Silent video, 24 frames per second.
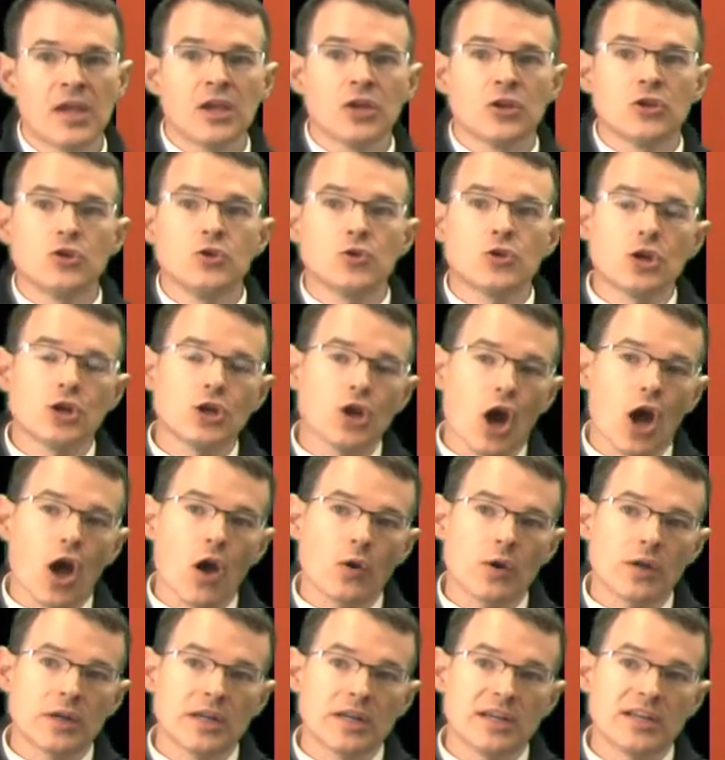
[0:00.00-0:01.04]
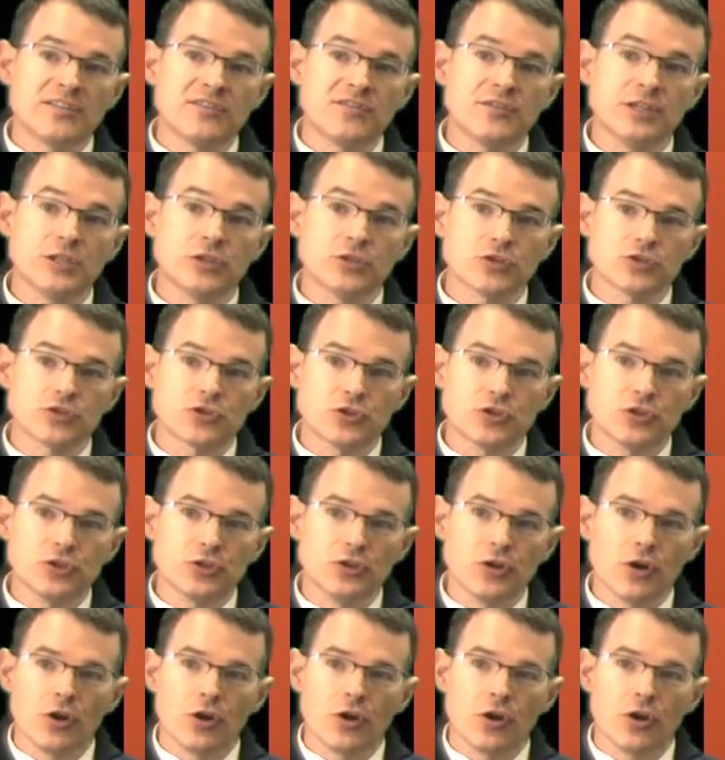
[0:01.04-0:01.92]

You could call in an individual student,